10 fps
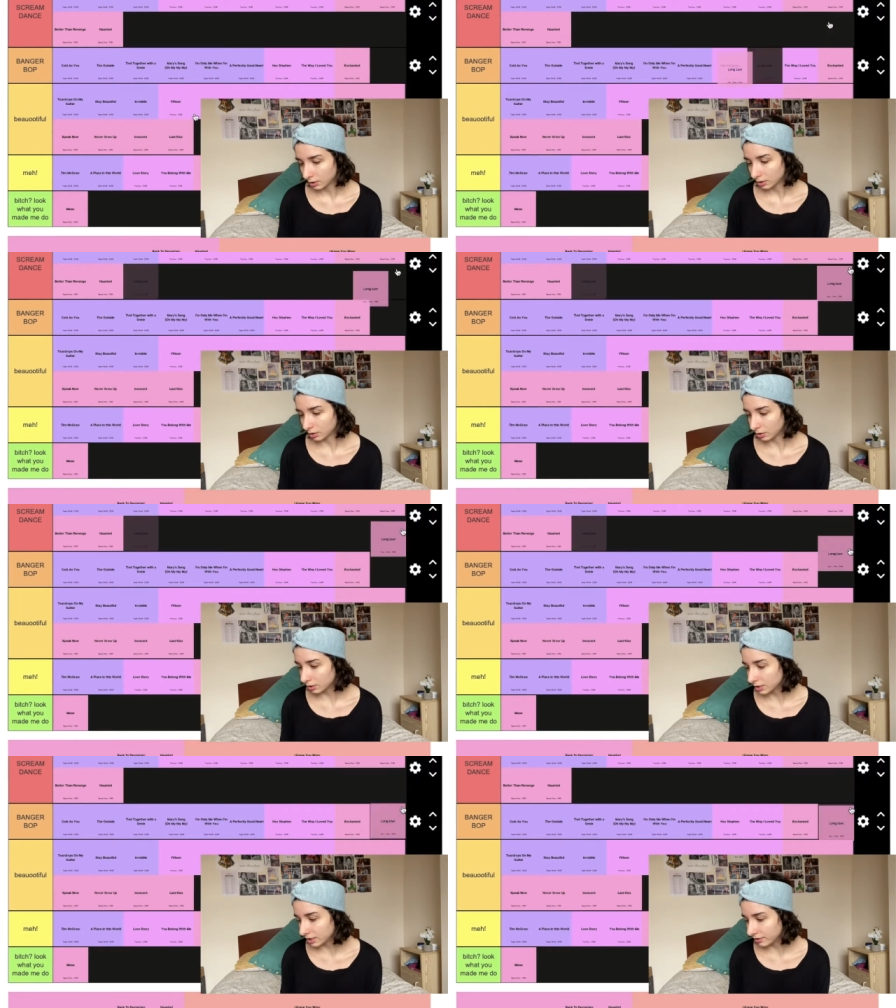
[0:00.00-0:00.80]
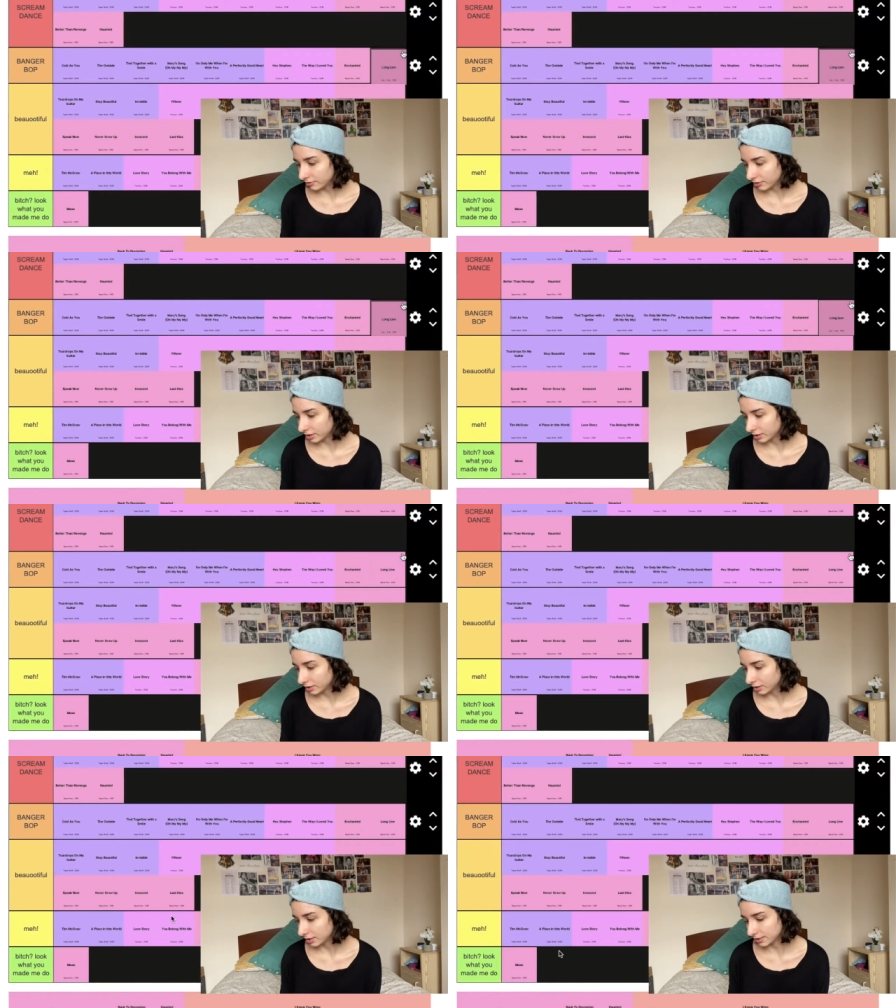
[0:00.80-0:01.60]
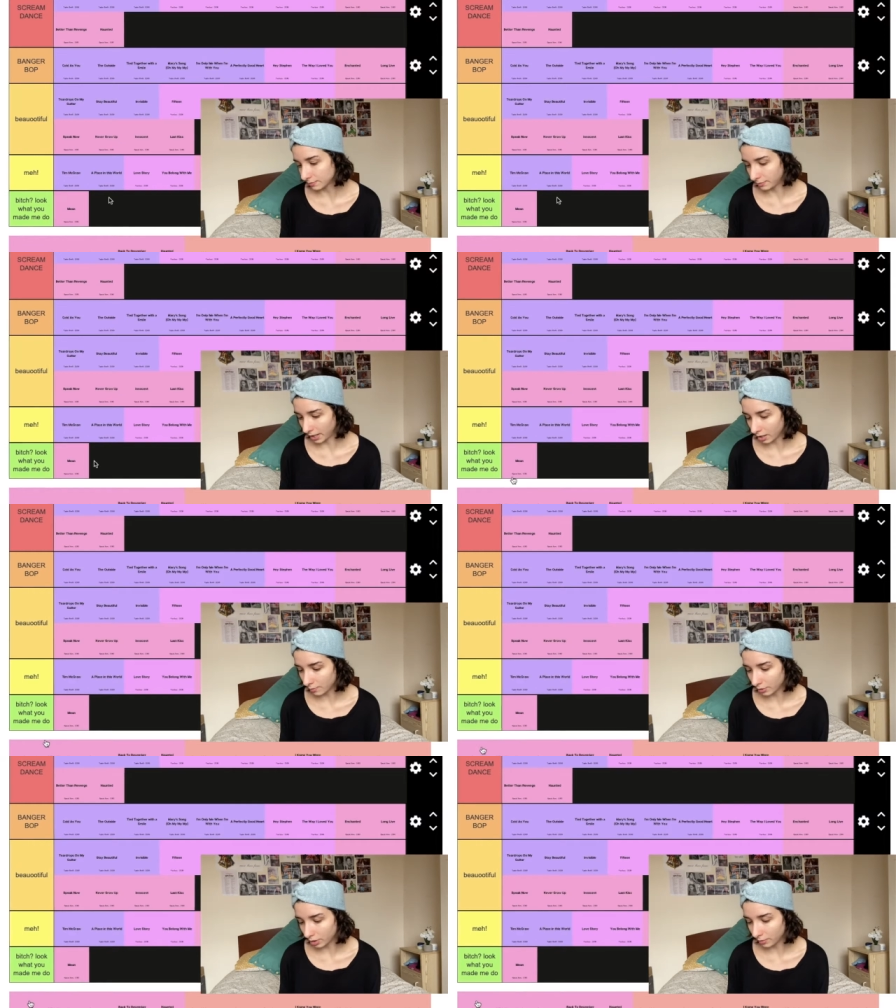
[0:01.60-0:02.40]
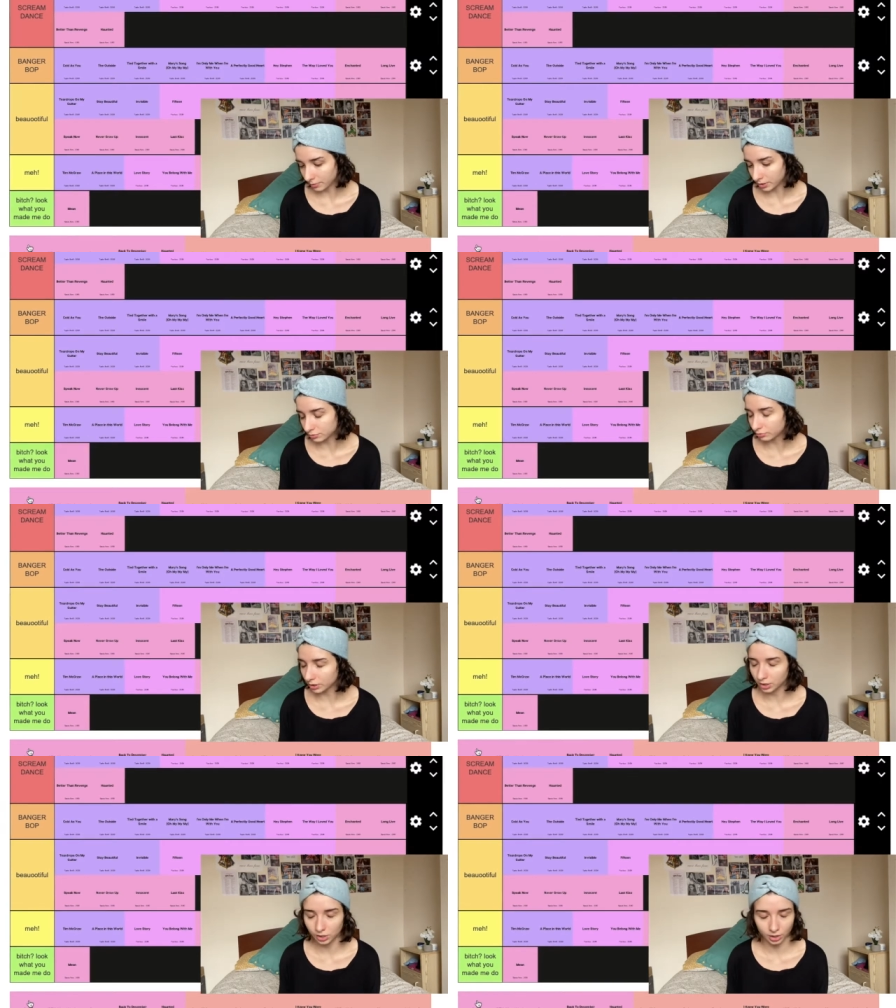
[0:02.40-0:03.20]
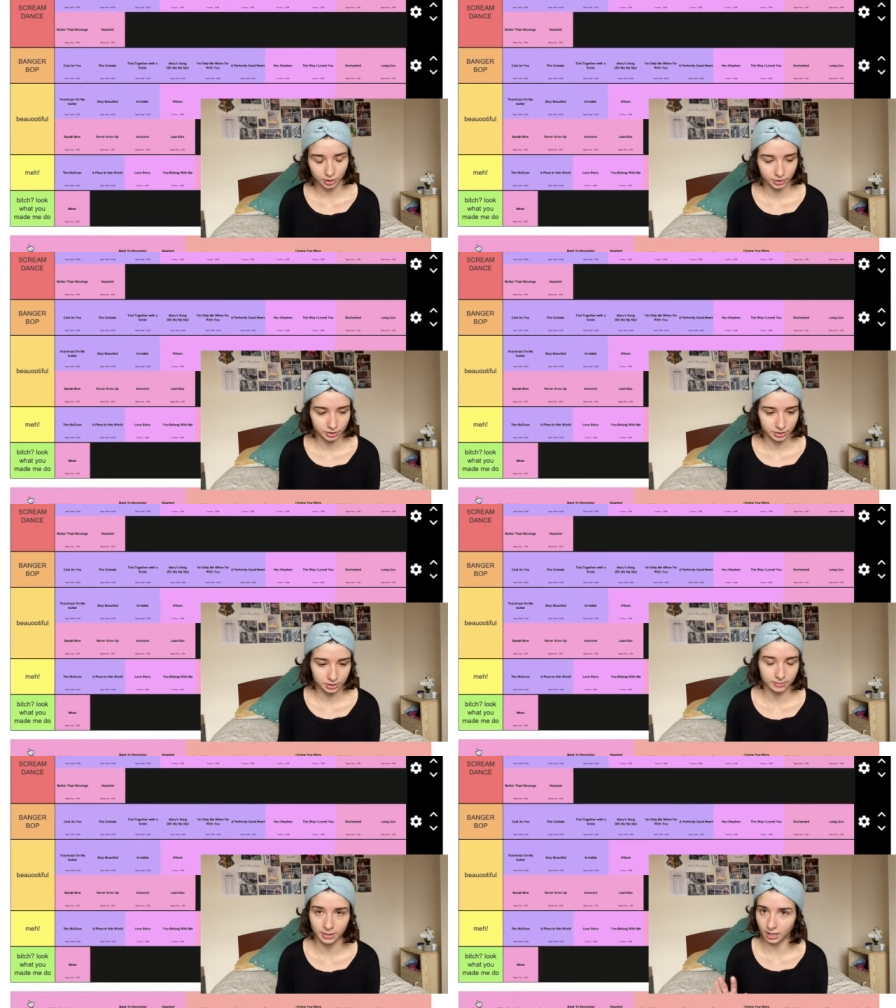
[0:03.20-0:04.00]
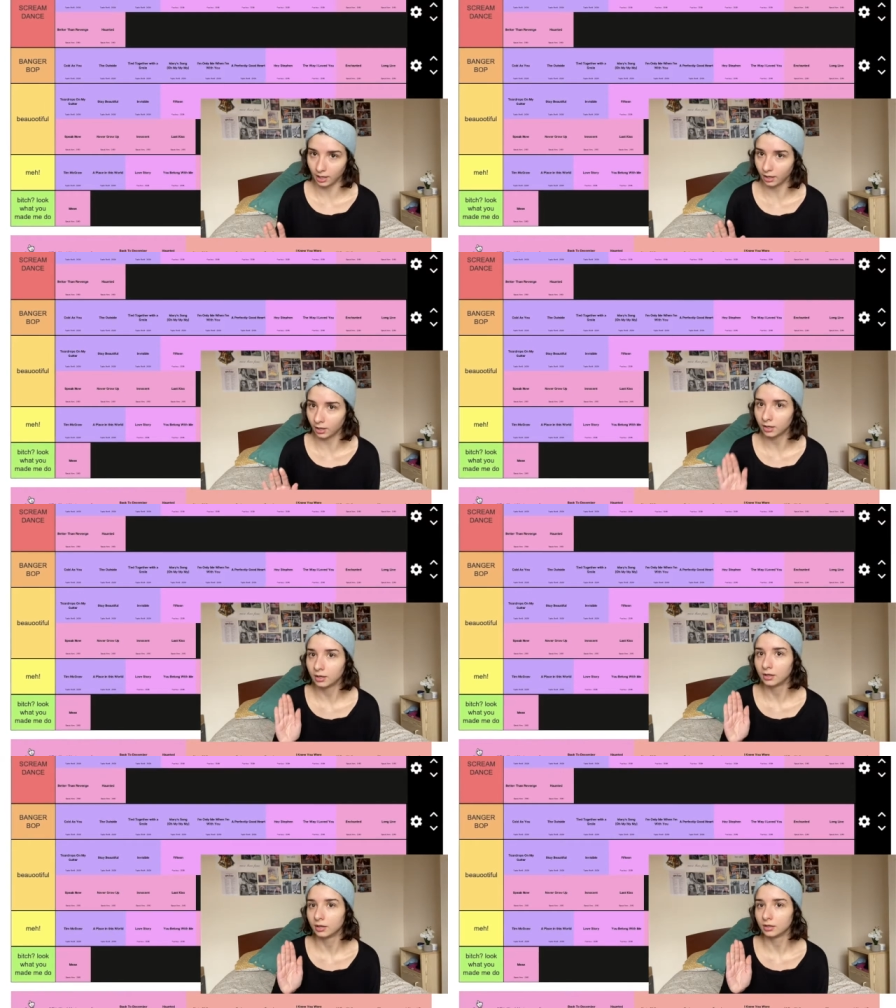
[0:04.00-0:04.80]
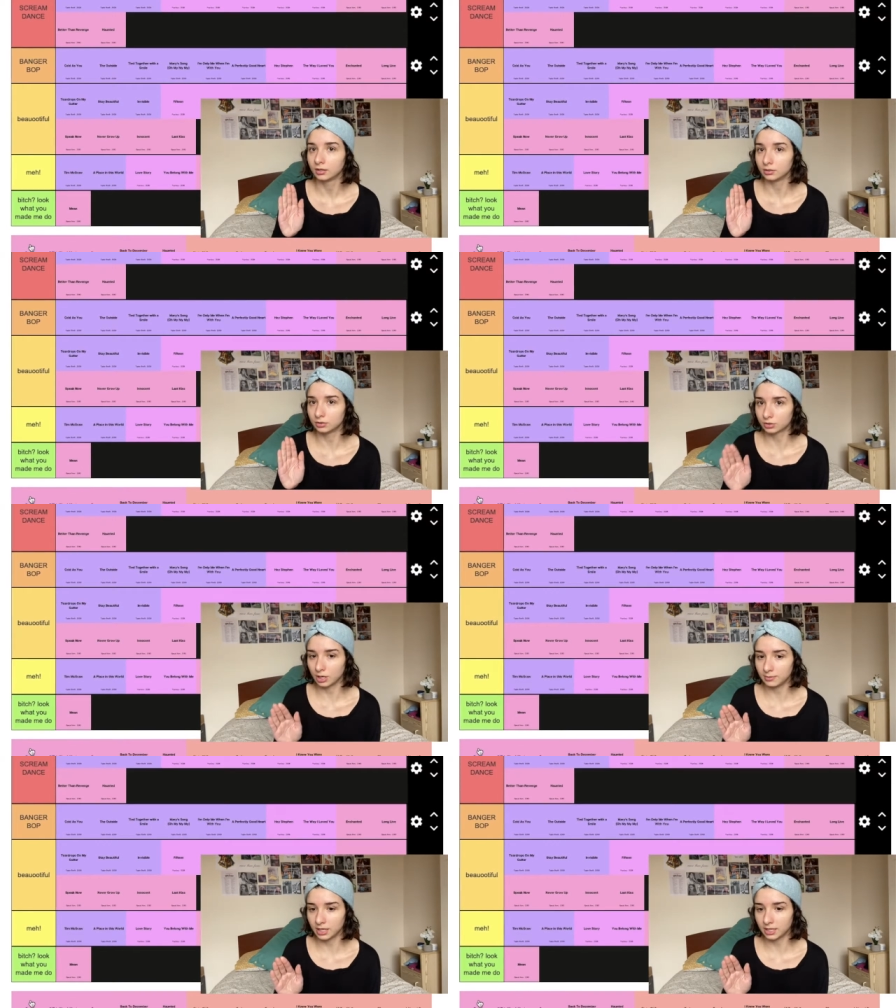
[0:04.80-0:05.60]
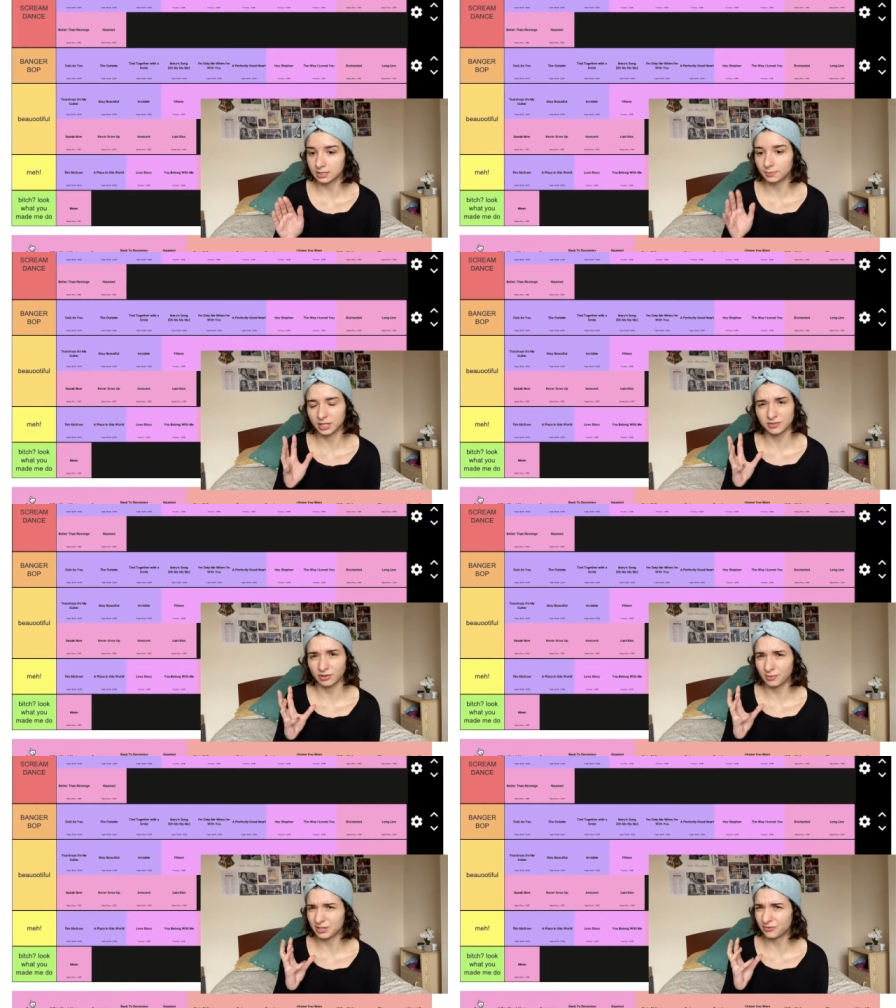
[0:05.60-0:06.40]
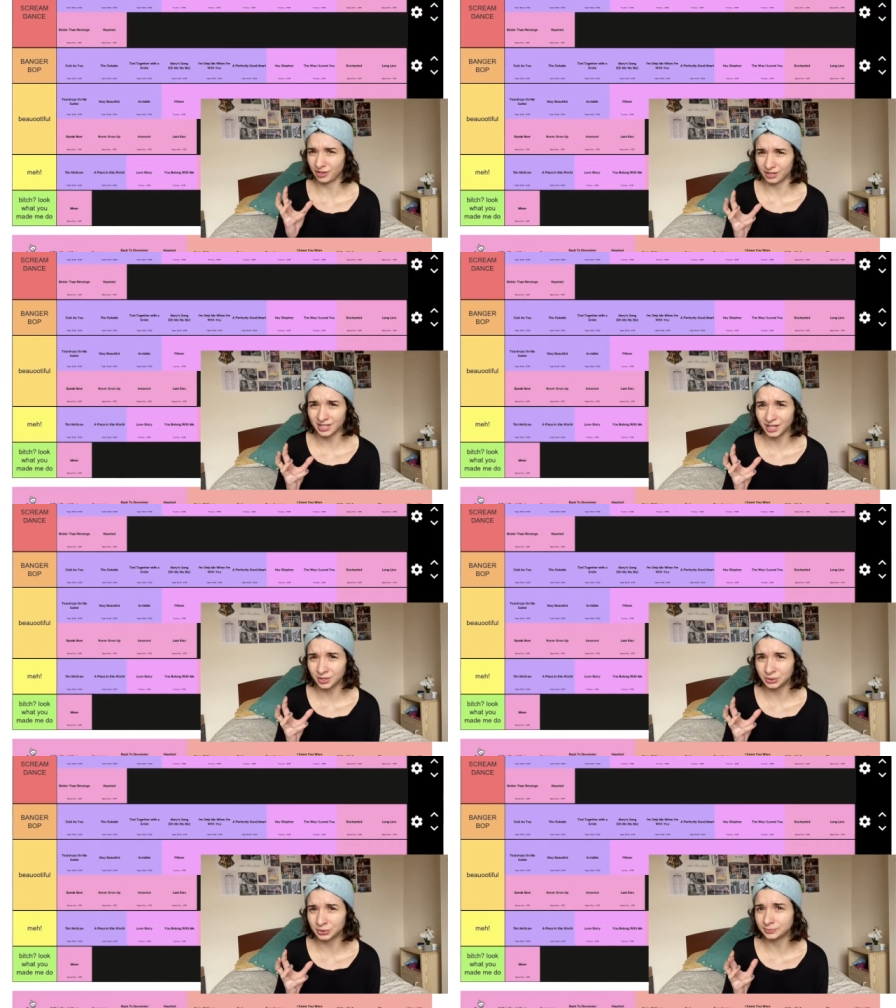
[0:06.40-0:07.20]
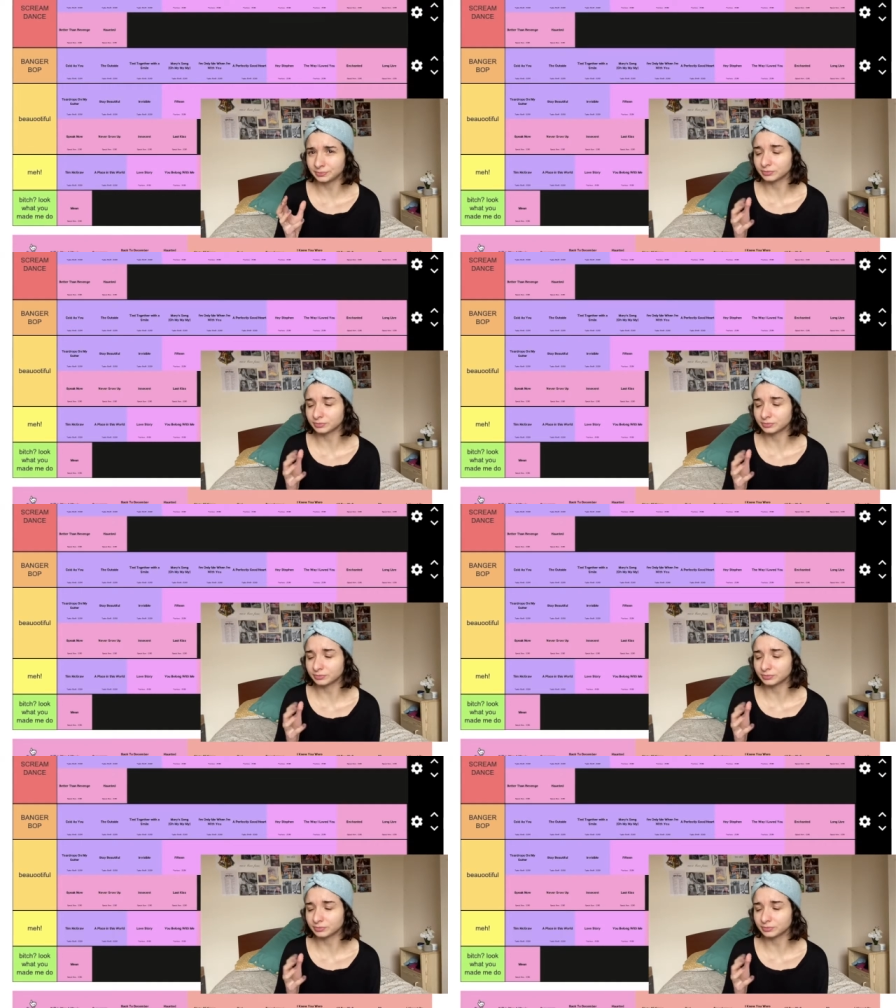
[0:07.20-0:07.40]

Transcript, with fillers: Long Live is a banger bop. It's really close to being Scream Dance, but it's very much fairy tale.